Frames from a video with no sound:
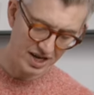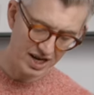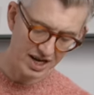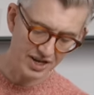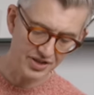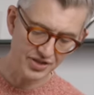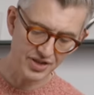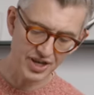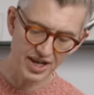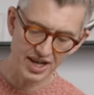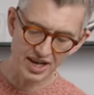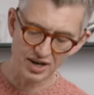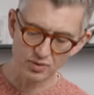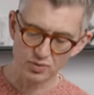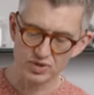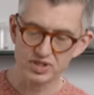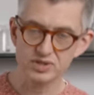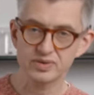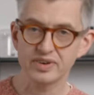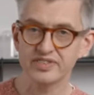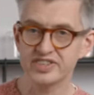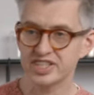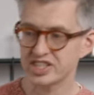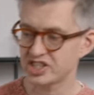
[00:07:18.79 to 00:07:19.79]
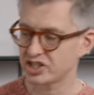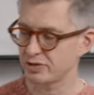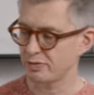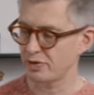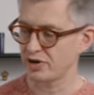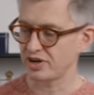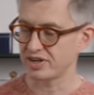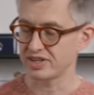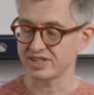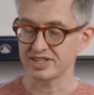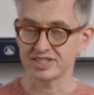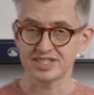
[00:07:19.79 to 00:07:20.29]
And then once we've
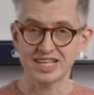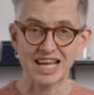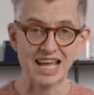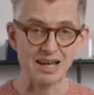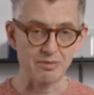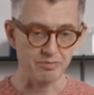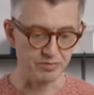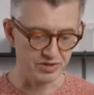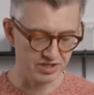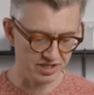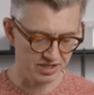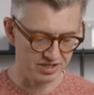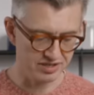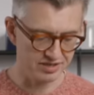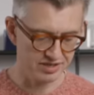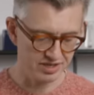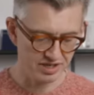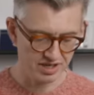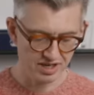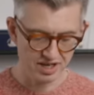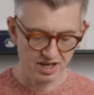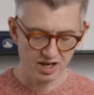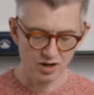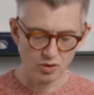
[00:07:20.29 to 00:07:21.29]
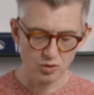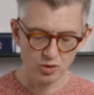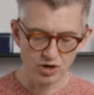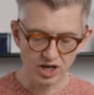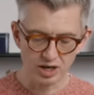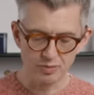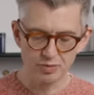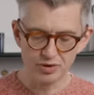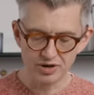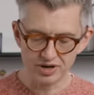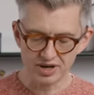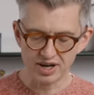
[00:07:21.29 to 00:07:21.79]
distributed and tamped, we're gonna
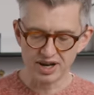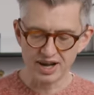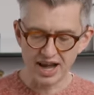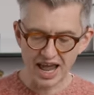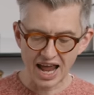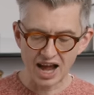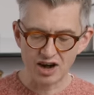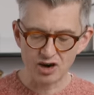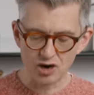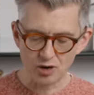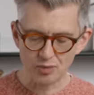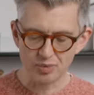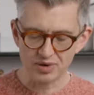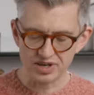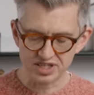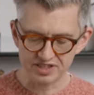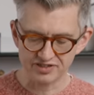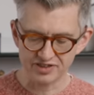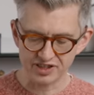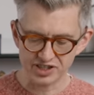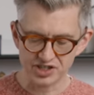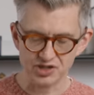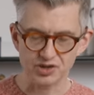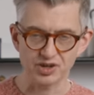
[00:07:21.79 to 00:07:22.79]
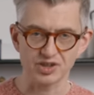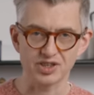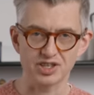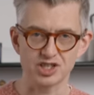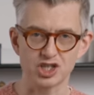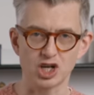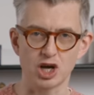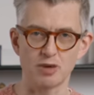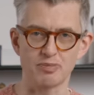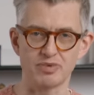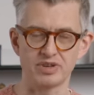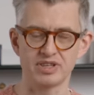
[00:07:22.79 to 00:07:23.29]
put an AeroPress filter on the
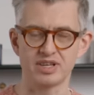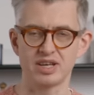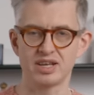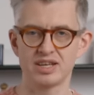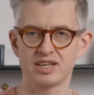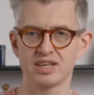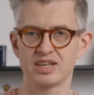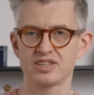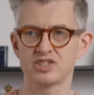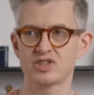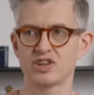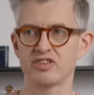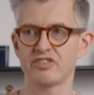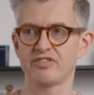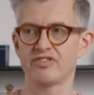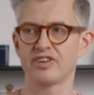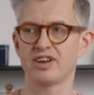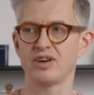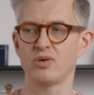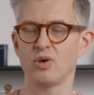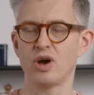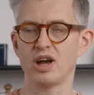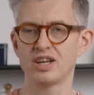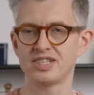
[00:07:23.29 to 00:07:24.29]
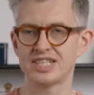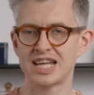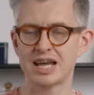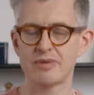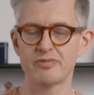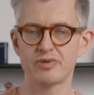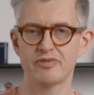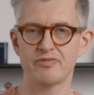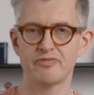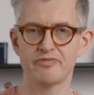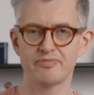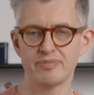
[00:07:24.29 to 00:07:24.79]
top, a sort of a
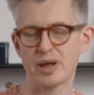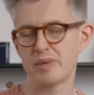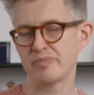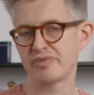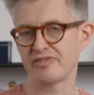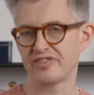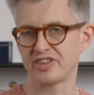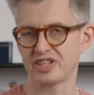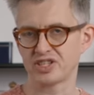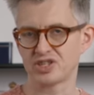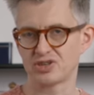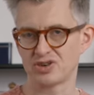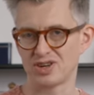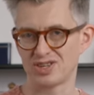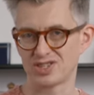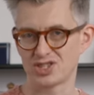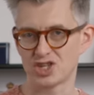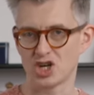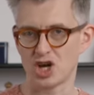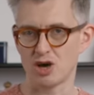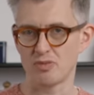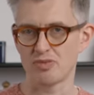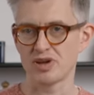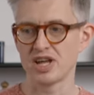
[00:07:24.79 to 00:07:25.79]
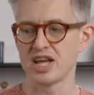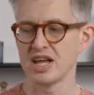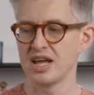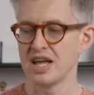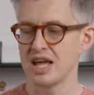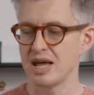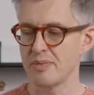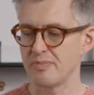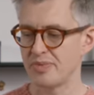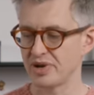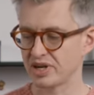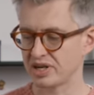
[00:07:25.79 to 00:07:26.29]
damp paper filter on top,
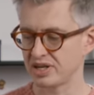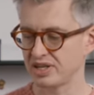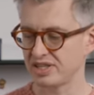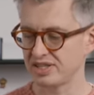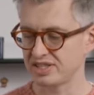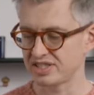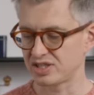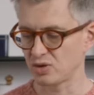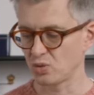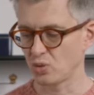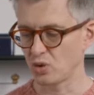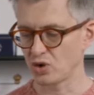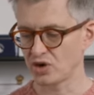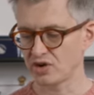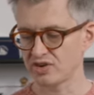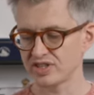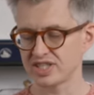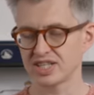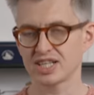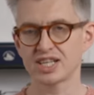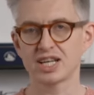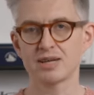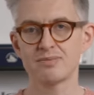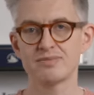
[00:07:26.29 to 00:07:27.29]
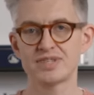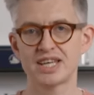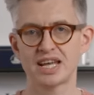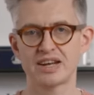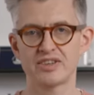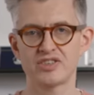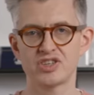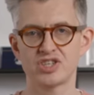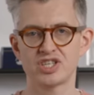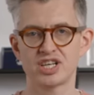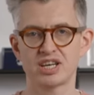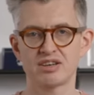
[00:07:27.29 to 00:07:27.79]
because the water as it comes out of
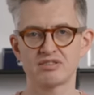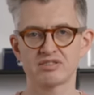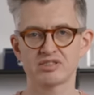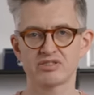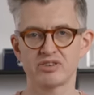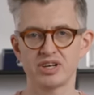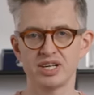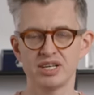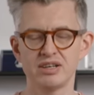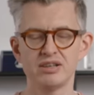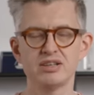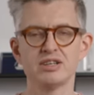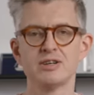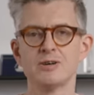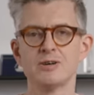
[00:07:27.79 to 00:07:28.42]
the shower screen,